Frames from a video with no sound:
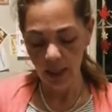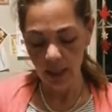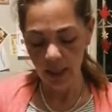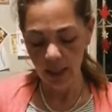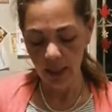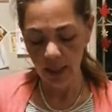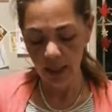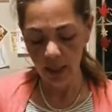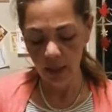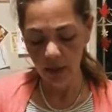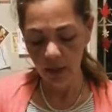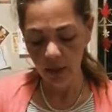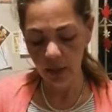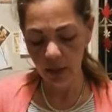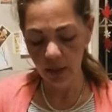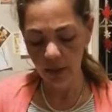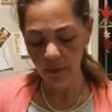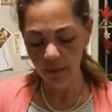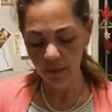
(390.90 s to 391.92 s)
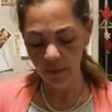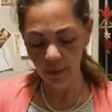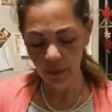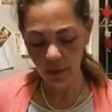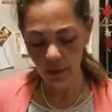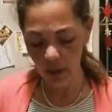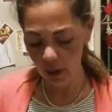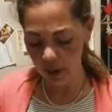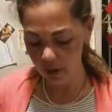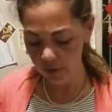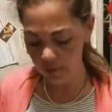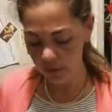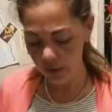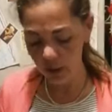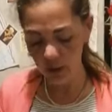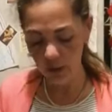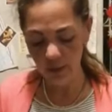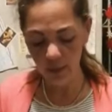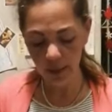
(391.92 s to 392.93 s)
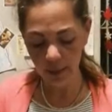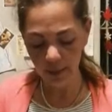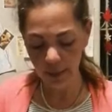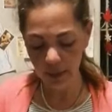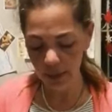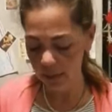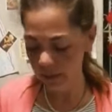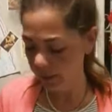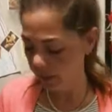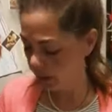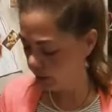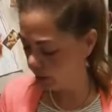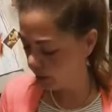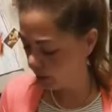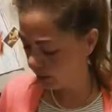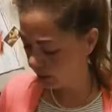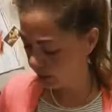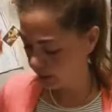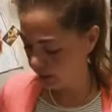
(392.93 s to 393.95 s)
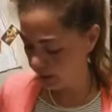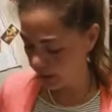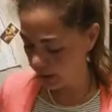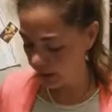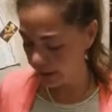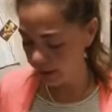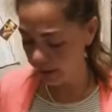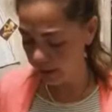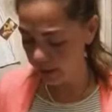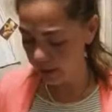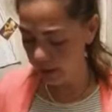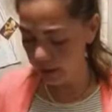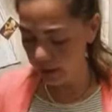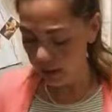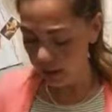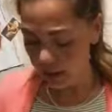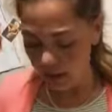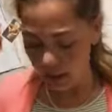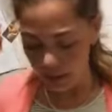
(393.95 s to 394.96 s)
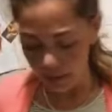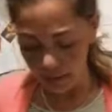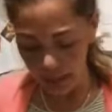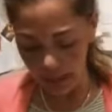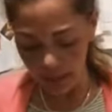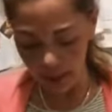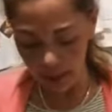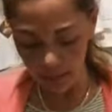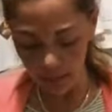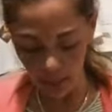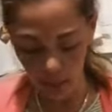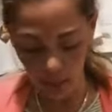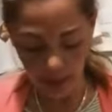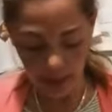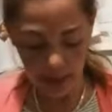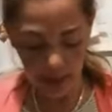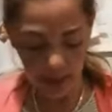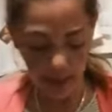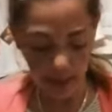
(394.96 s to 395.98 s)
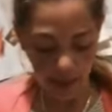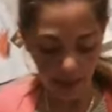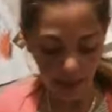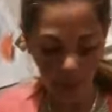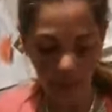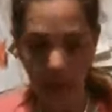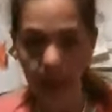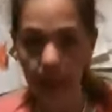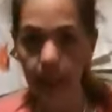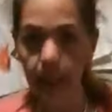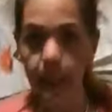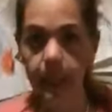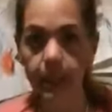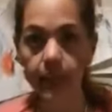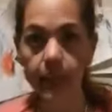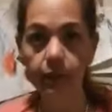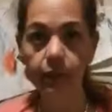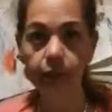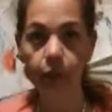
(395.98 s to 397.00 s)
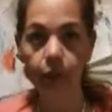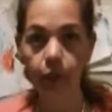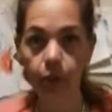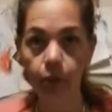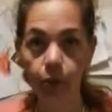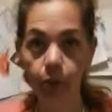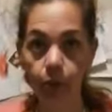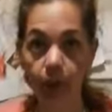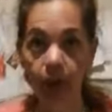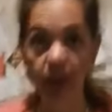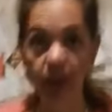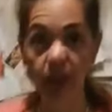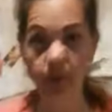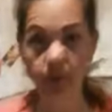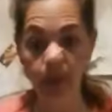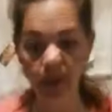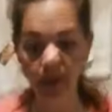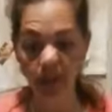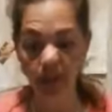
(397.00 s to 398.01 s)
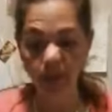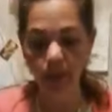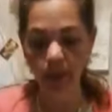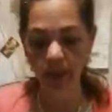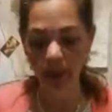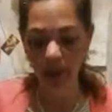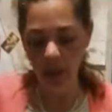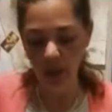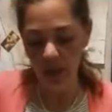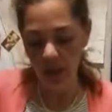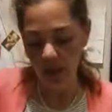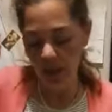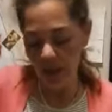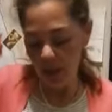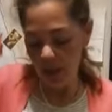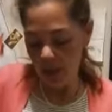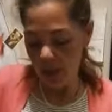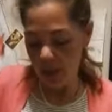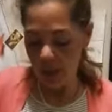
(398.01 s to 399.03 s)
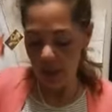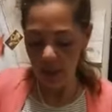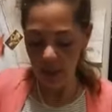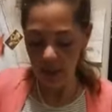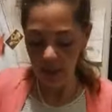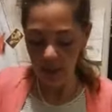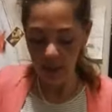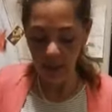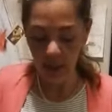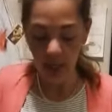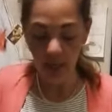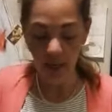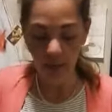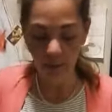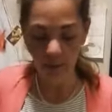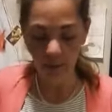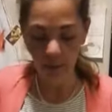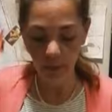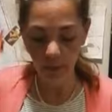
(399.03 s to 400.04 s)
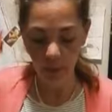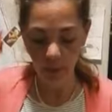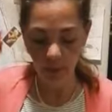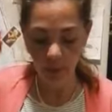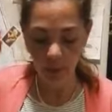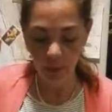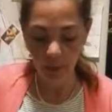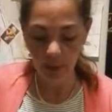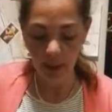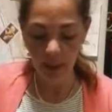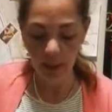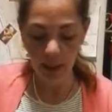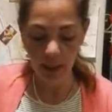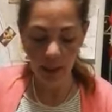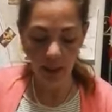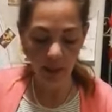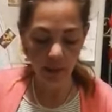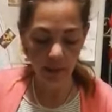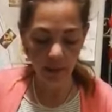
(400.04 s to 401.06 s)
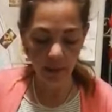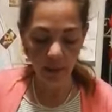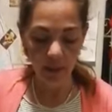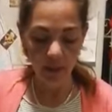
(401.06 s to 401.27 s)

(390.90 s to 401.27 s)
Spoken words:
at the end of the tinfoil after you've wrapped it with the copper wire. Make it pointy so it's easier for you to work with, but it doesn't have to be pointy.